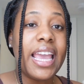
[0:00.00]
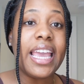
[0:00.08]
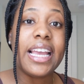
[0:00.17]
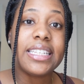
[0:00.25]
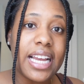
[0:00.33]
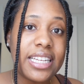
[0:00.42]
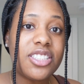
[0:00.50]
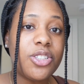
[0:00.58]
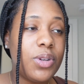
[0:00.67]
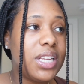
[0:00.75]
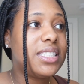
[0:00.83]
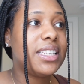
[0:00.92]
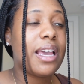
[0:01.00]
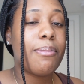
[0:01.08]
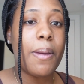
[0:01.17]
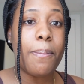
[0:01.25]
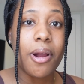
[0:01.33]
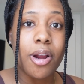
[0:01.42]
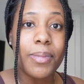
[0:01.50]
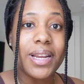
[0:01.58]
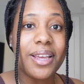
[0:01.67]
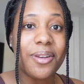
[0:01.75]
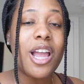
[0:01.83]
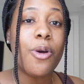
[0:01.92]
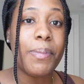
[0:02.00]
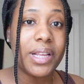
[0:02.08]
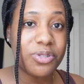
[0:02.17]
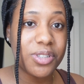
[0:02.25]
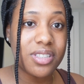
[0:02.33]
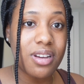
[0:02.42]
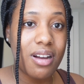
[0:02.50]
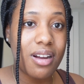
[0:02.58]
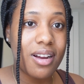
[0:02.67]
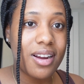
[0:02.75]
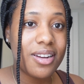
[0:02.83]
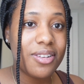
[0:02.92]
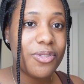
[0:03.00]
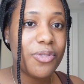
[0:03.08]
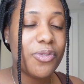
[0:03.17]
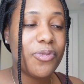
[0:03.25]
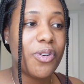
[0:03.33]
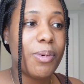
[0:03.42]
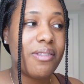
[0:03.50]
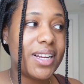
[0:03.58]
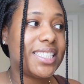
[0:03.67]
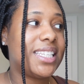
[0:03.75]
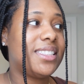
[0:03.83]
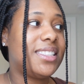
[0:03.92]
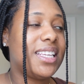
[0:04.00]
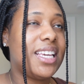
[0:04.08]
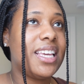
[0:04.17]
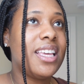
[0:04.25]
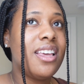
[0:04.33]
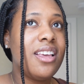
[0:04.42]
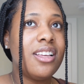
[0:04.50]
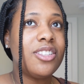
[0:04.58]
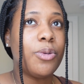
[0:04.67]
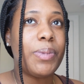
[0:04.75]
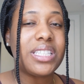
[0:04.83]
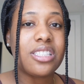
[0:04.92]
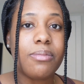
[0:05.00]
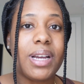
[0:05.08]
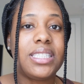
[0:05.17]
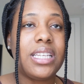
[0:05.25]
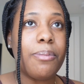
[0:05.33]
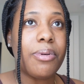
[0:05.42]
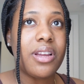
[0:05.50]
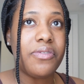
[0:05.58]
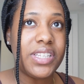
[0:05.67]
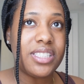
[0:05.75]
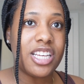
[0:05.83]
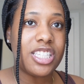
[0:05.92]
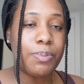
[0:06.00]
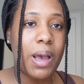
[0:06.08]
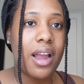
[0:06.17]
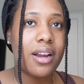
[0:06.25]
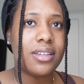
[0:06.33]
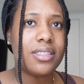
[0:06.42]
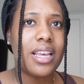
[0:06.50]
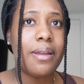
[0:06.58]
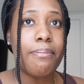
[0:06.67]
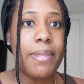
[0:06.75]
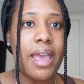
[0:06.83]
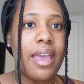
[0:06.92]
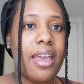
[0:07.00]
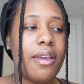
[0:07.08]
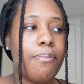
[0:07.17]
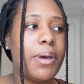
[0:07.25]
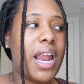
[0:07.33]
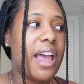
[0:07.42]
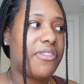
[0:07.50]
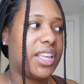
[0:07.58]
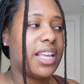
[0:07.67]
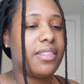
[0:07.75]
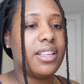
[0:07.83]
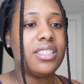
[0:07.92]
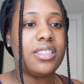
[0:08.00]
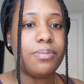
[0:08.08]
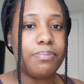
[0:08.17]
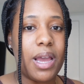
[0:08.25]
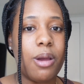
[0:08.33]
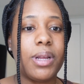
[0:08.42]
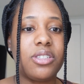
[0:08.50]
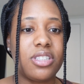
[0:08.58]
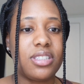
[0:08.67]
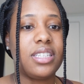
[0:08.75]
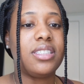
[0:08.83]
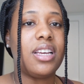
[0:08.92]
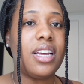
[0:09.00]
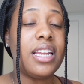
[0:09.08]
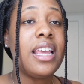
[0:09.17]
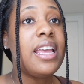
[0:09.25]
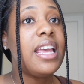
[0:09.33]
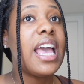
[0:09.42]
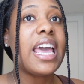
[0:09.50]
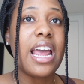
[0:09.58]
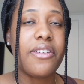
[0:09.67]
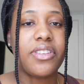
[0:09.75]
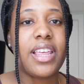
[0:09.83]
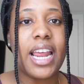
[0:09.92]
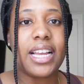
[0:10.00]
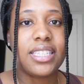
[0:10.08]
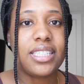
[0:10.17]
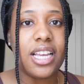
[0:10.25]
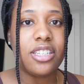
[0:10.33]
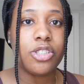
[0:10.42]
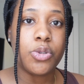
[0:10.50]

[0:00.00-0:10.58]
And I still need to get my permanent biometrics card for my residency. So basically my temporary visa expires in May, but I have to get this biometrics thing done. And after that, I can stay until